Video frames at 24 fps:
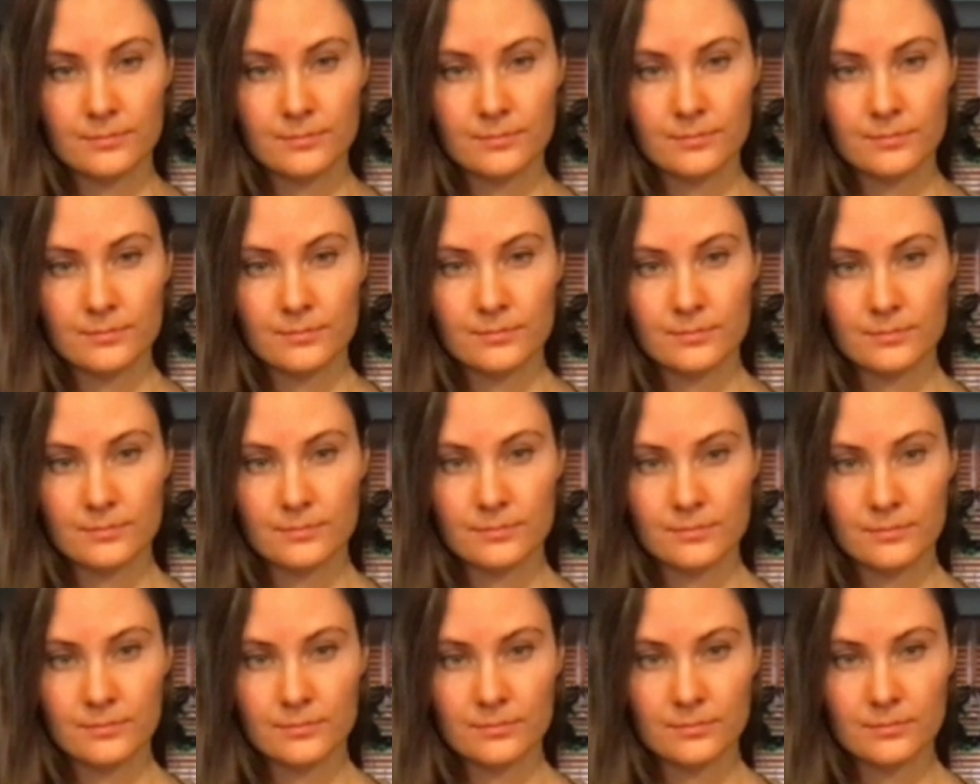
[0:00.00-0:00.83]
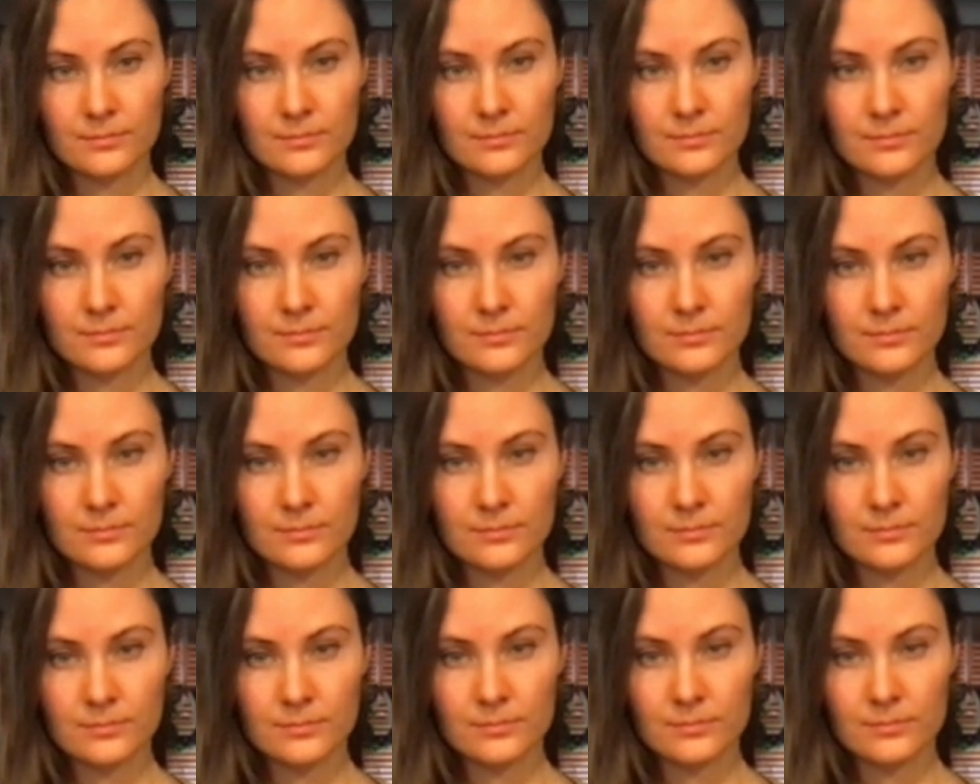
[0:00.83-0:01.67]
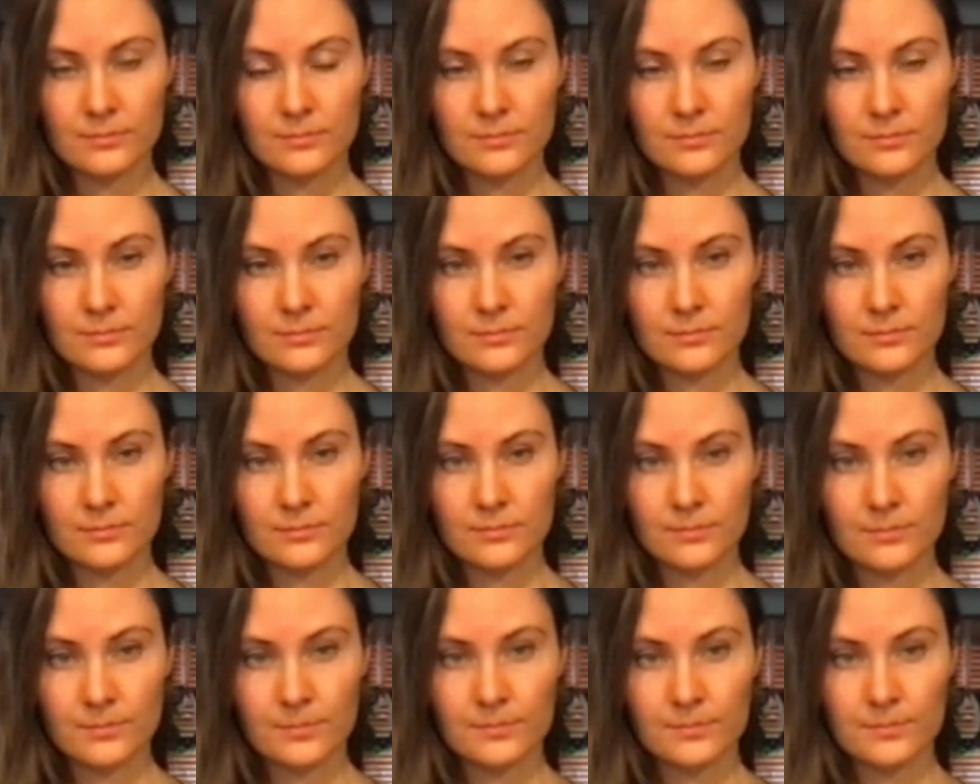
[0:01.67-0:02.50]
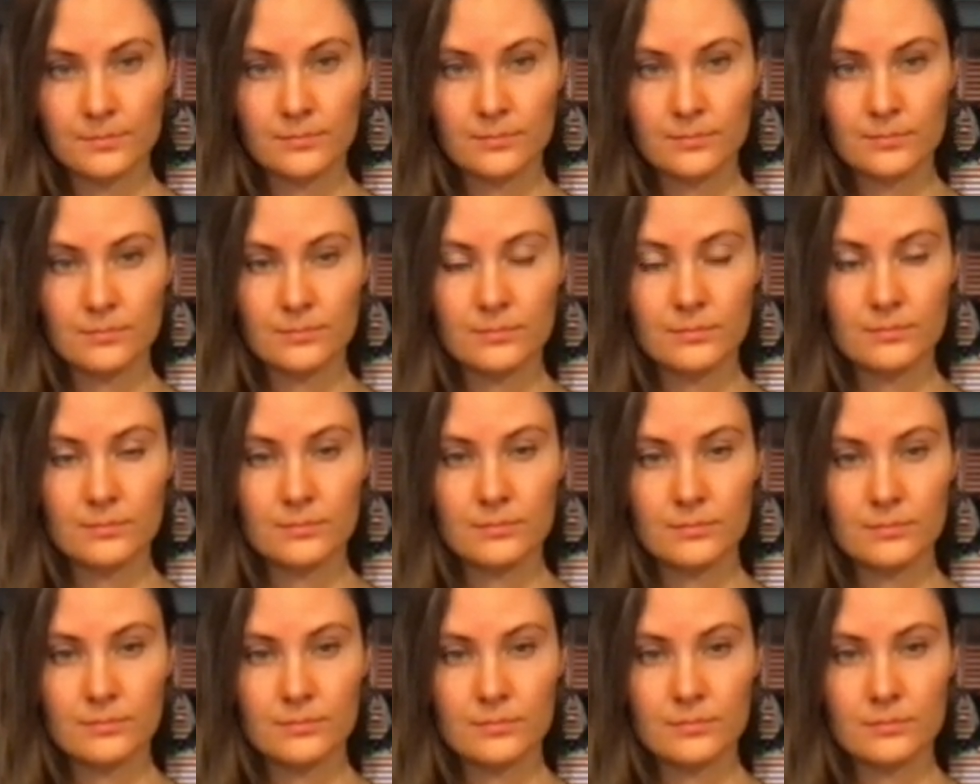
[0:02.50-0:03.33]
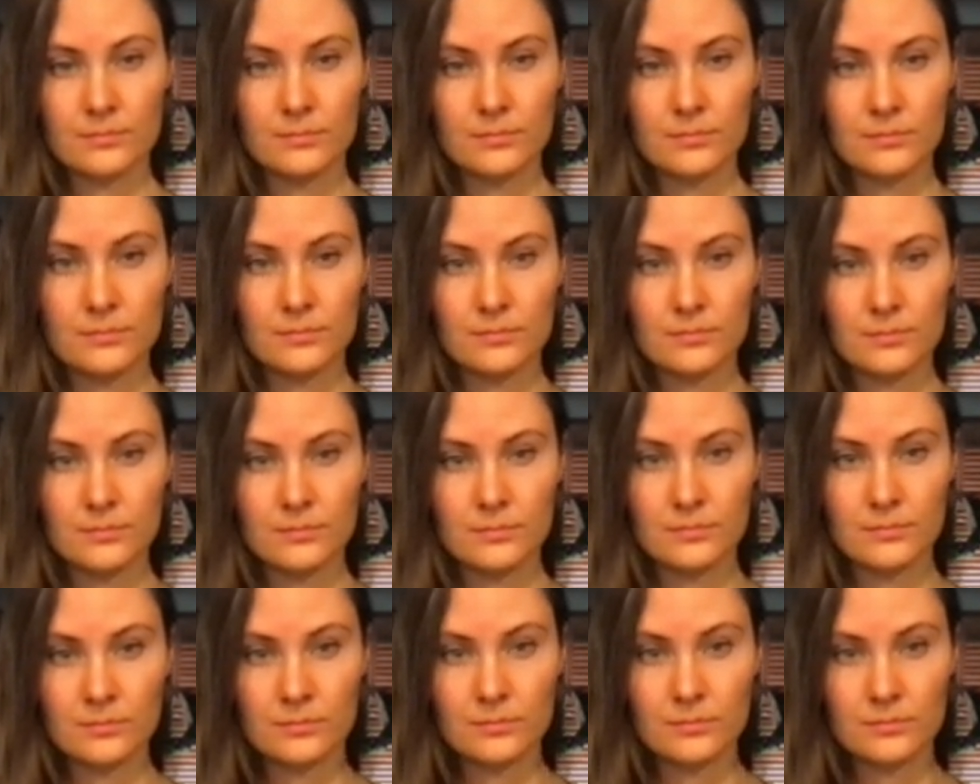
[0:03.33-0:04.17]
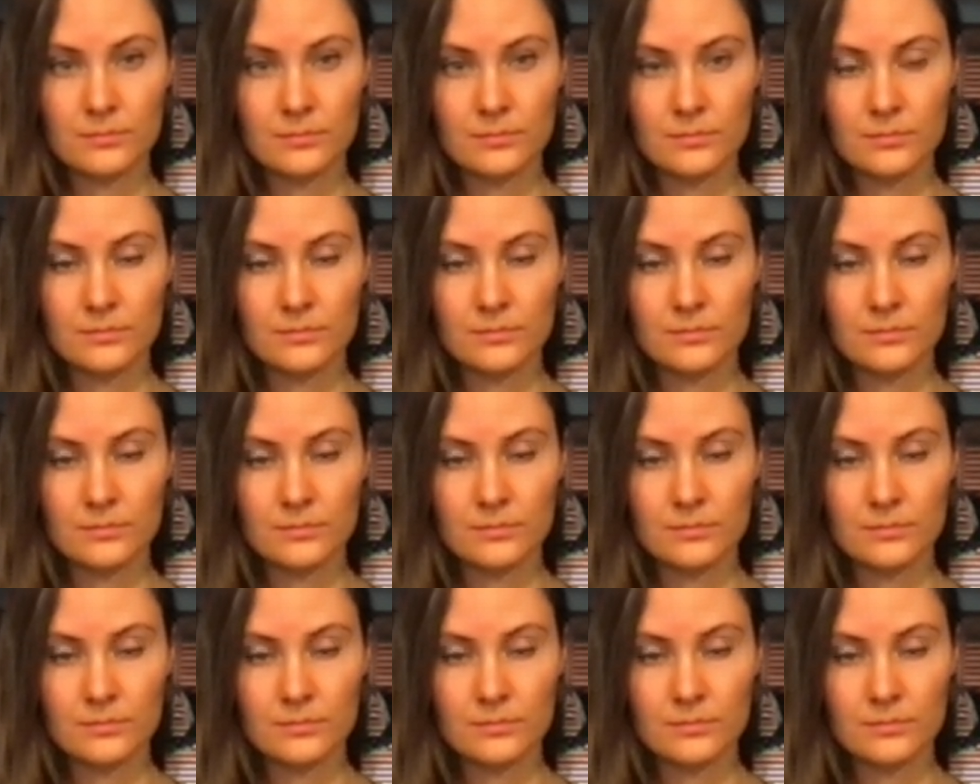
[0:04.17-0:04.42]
No words are spoken by the person on screen.